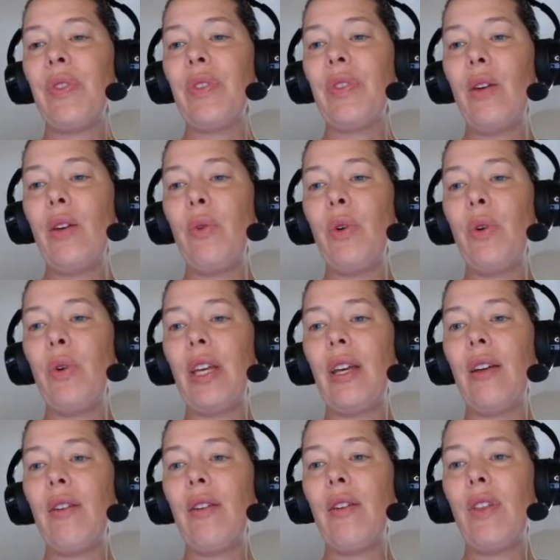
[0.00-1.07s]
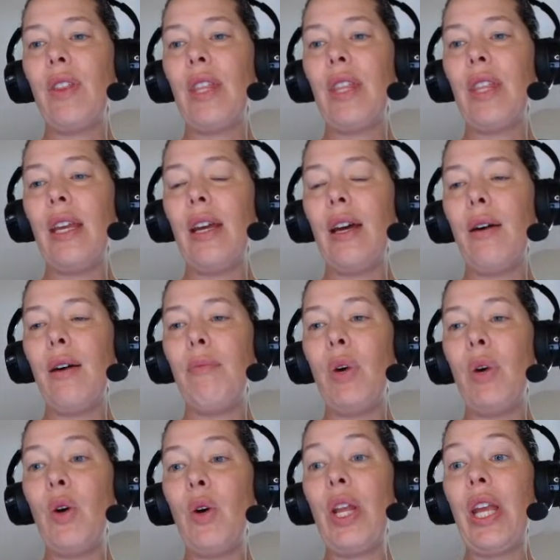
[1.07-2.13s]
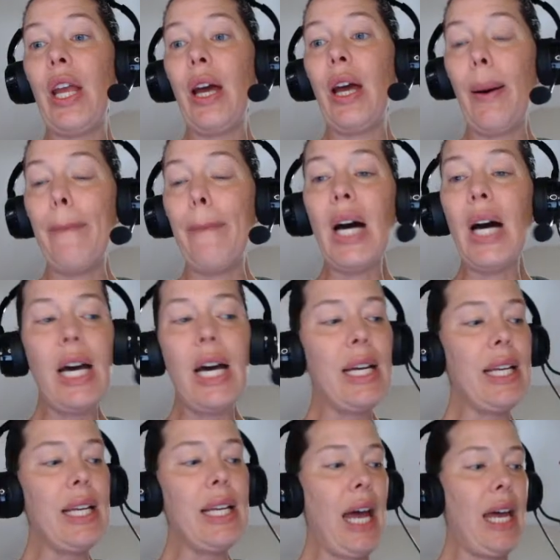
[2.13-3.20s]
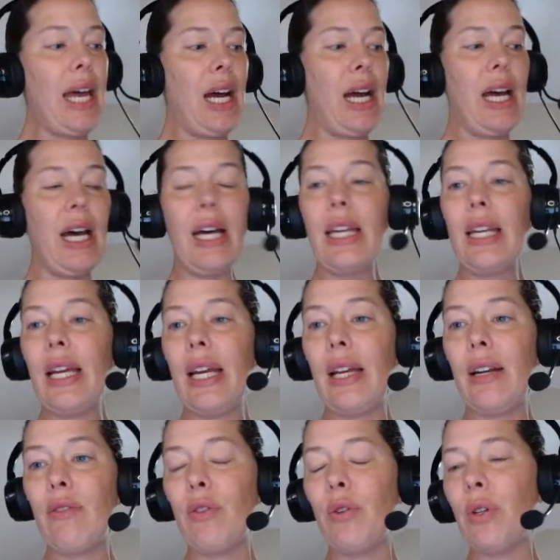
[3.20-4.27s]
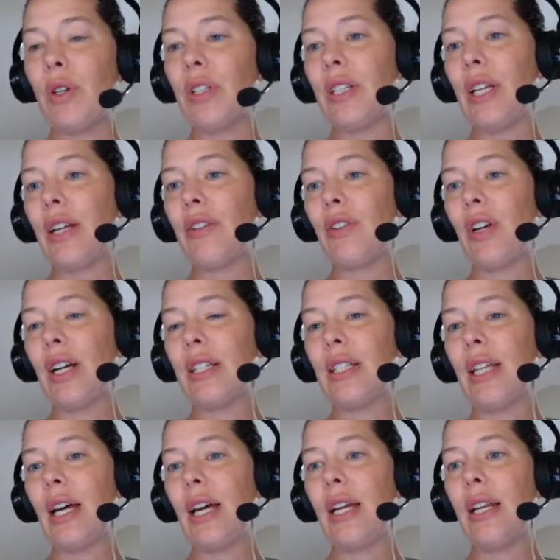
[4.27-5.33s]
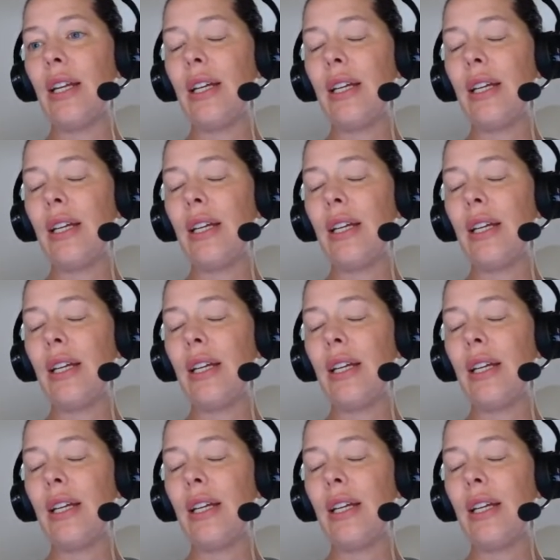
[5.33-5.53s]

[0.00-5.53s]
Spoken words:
it will give the ammonium cation and, of course, hydroxide.